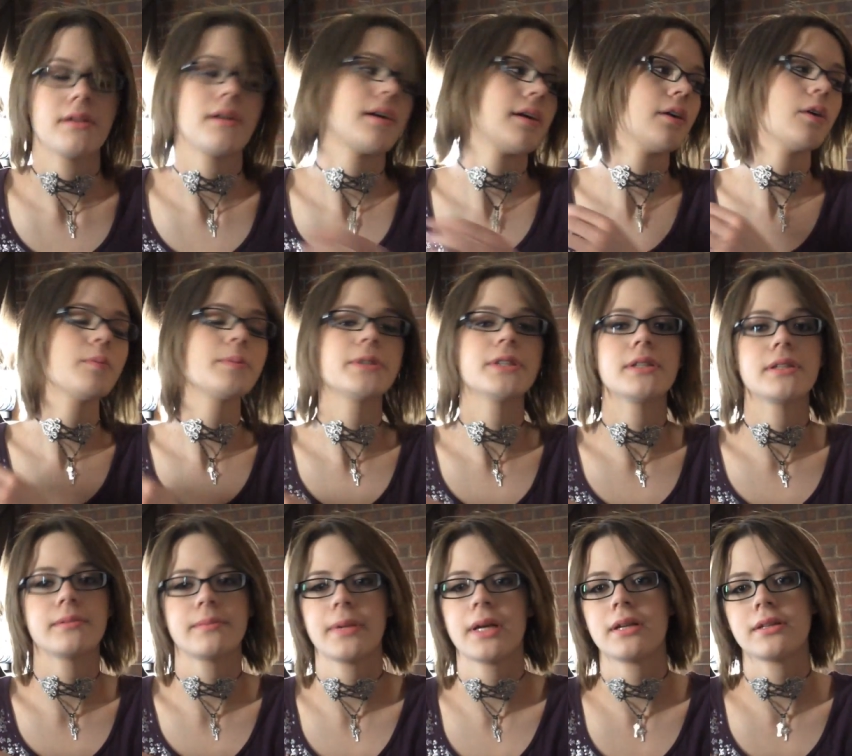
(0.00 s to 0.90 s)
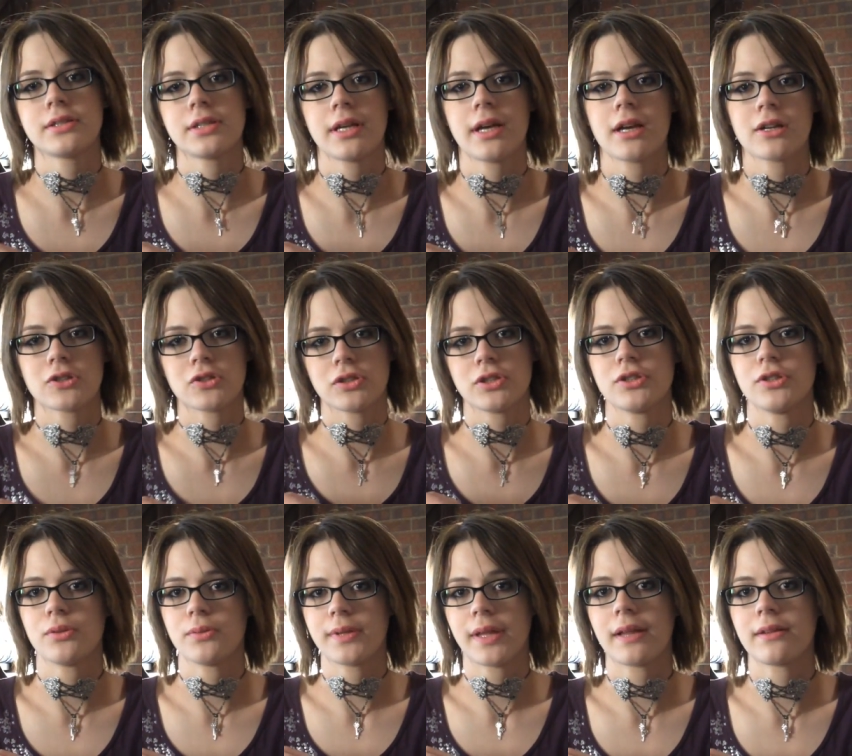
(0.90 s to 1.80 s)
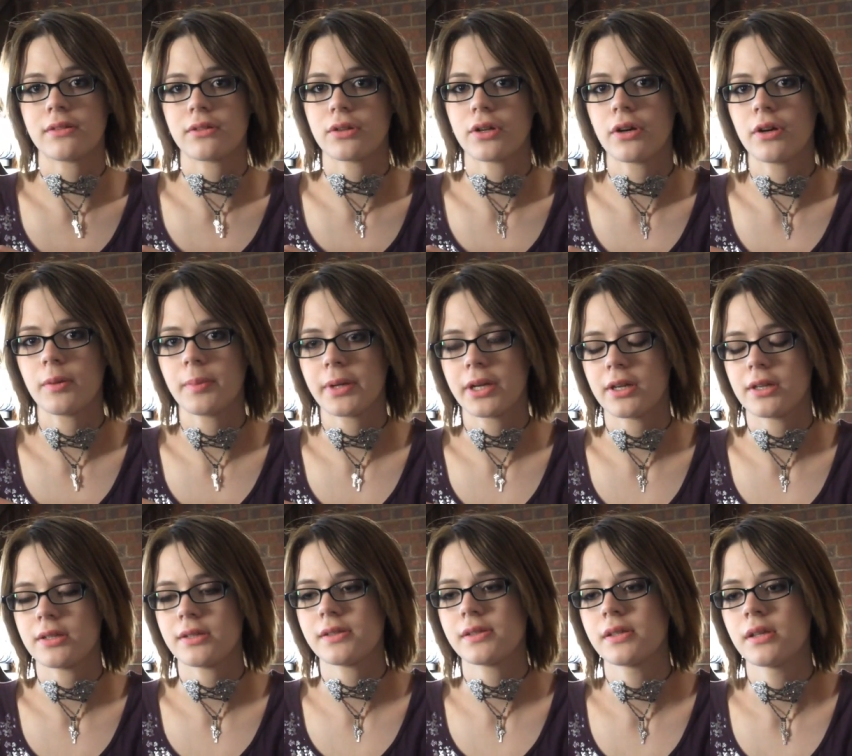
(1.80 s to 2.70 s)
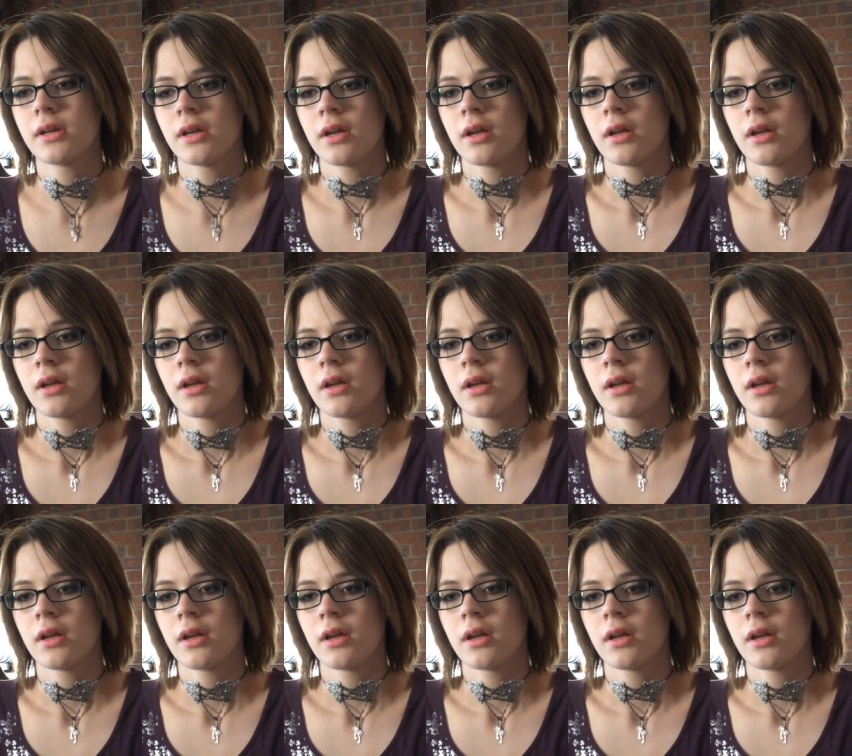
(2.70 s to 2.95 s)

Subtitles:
I hope she didn't manage to actually shoot that little girl, because